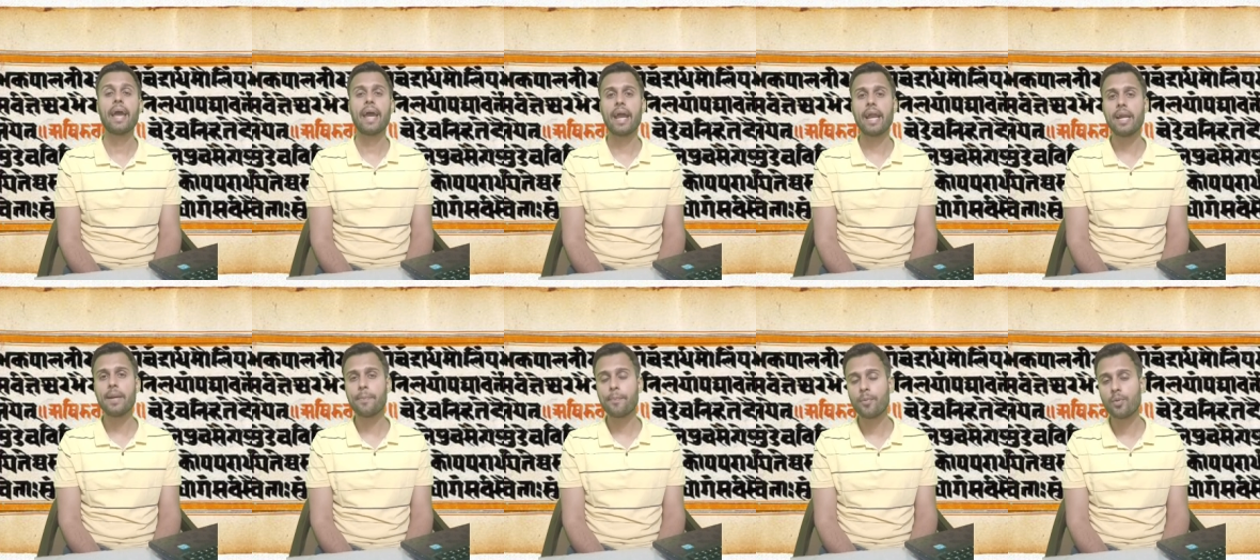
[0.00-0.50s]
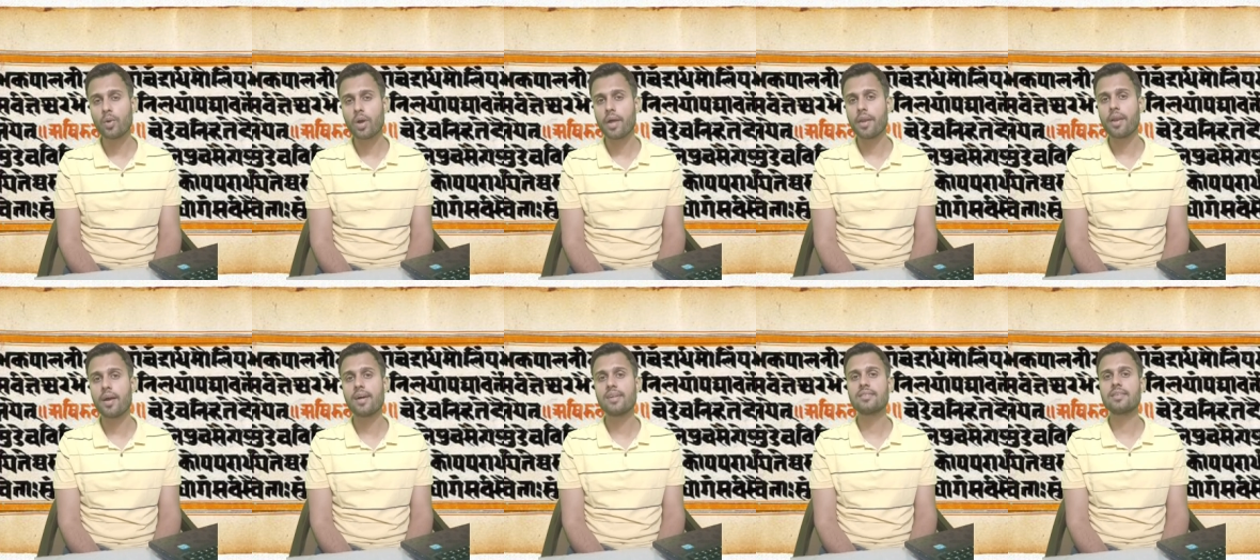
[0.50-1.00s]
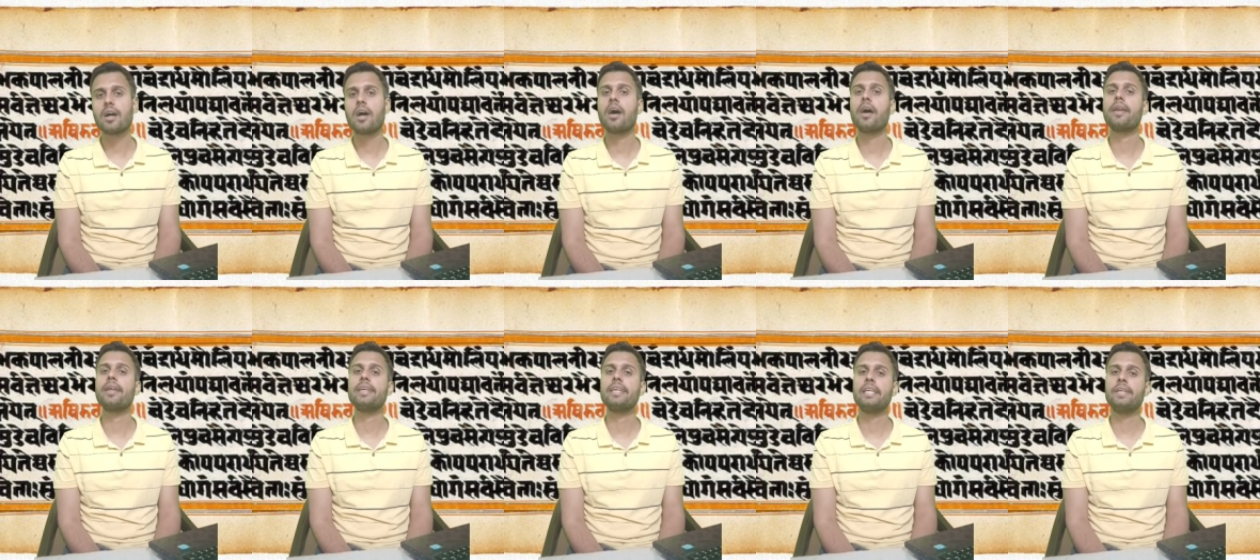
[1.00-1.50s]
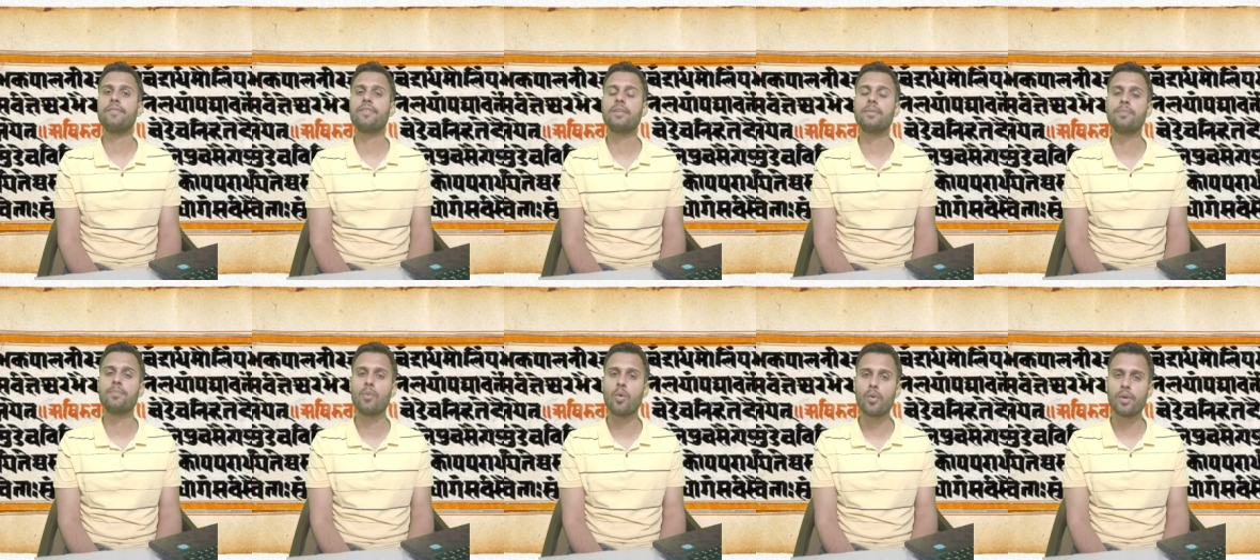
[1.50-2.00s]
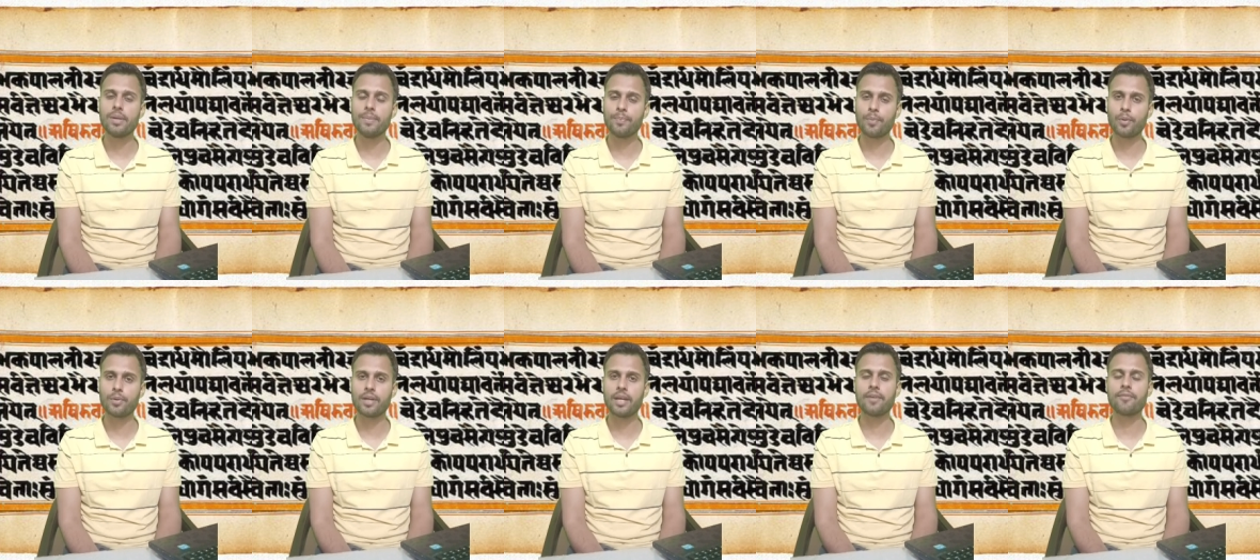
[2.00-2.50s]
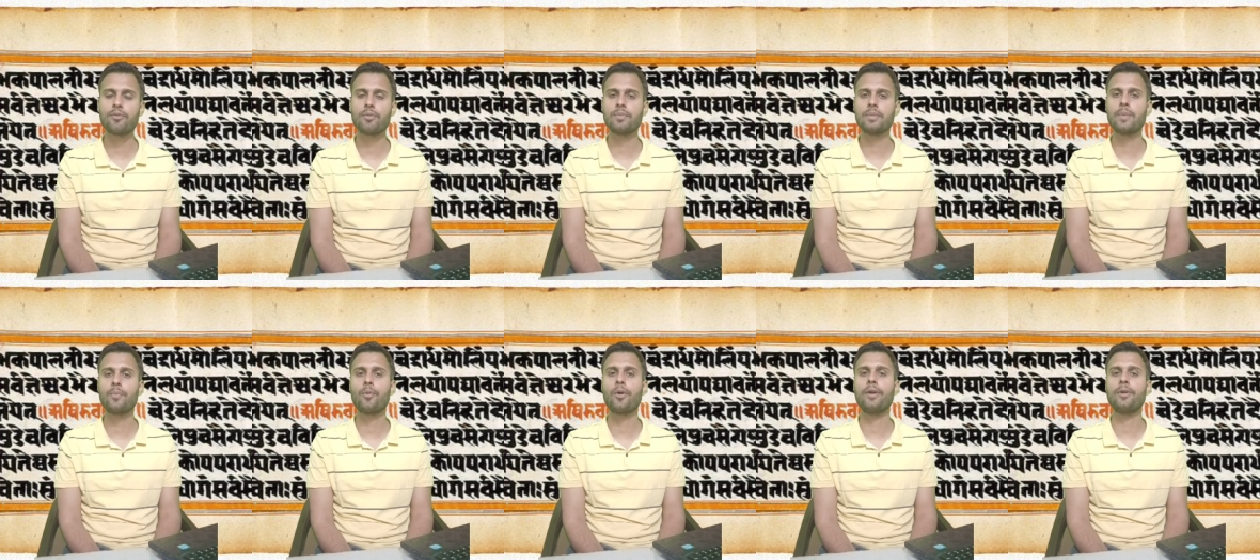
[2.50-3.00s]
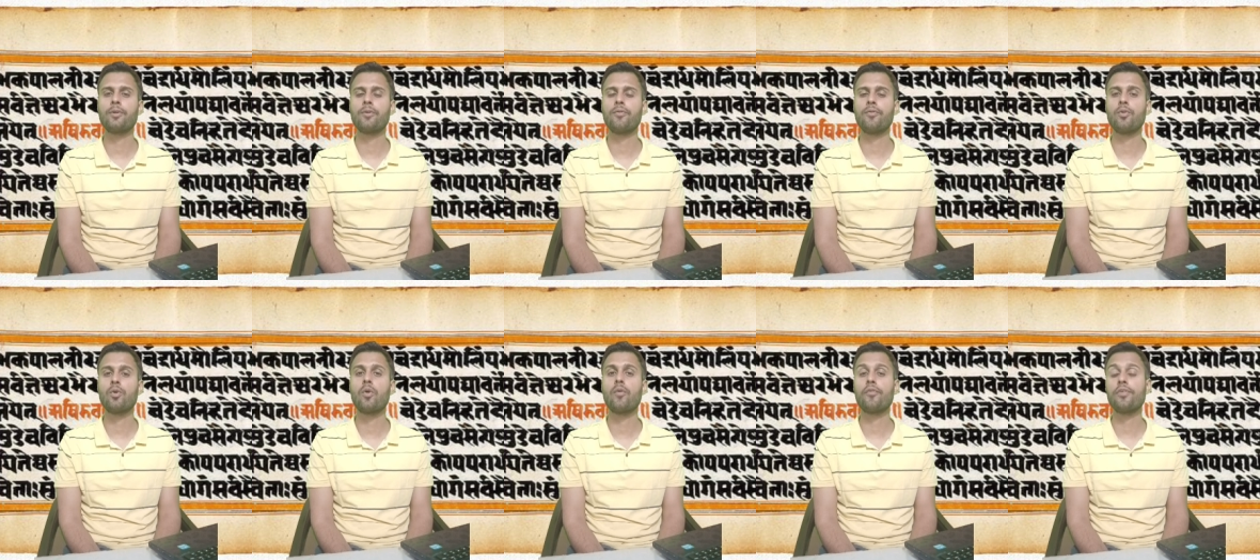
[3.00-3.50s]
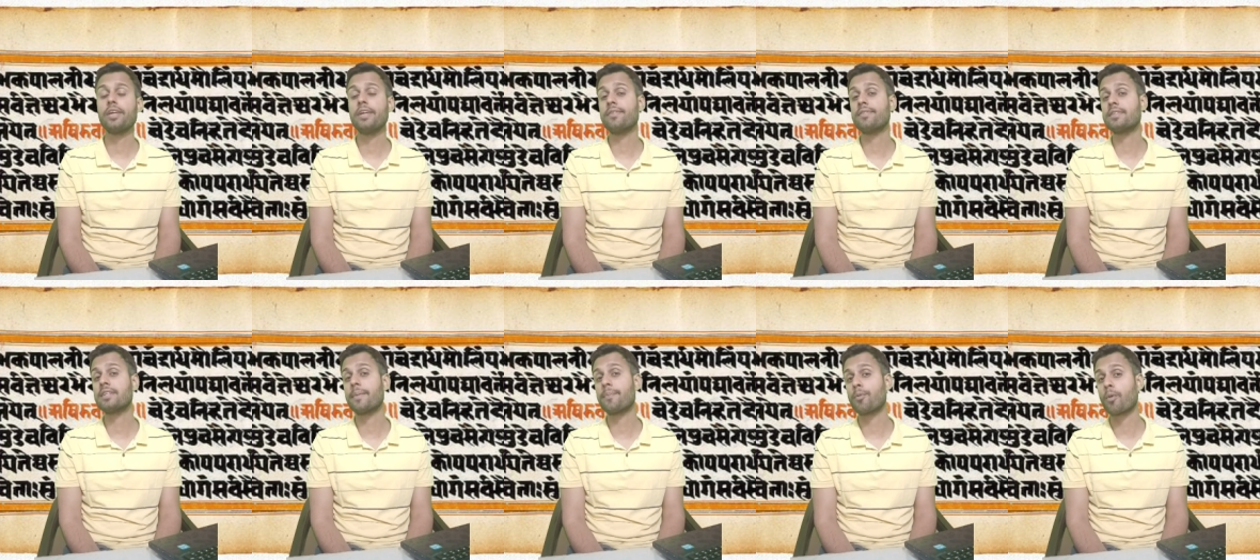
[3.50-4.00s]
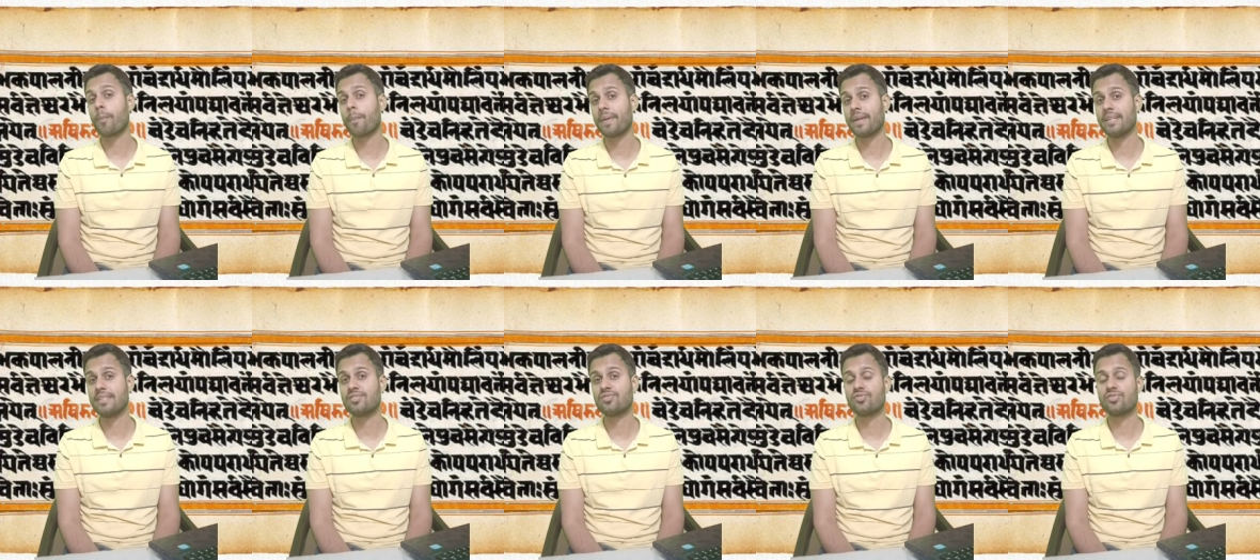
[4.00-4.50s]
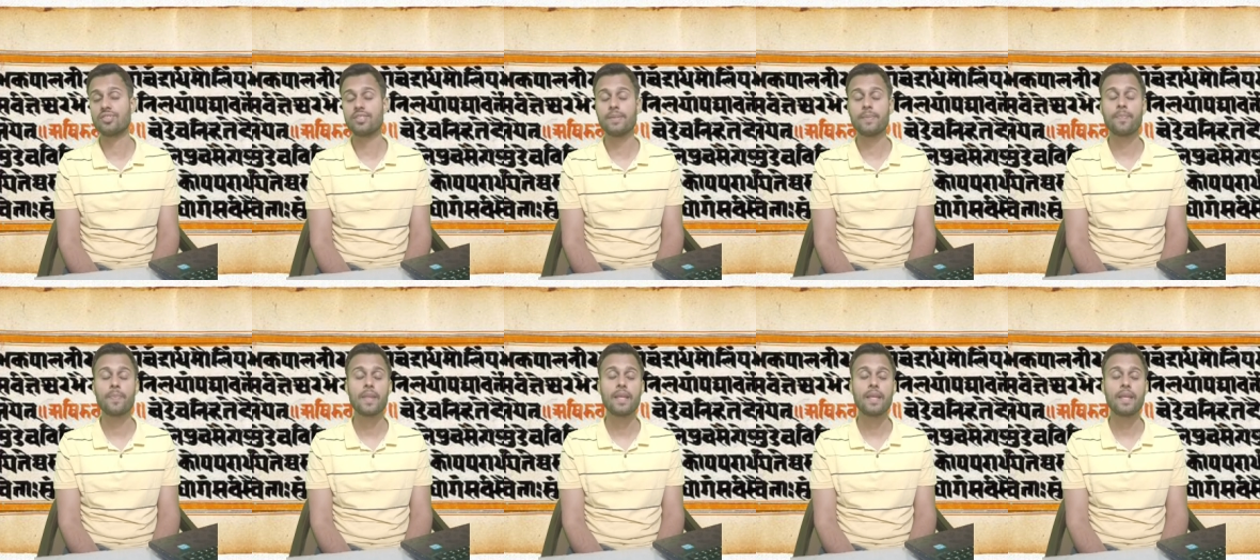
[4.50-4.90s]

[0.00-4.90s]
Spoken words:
and Puranas are even more important from the point of view of even the proper history.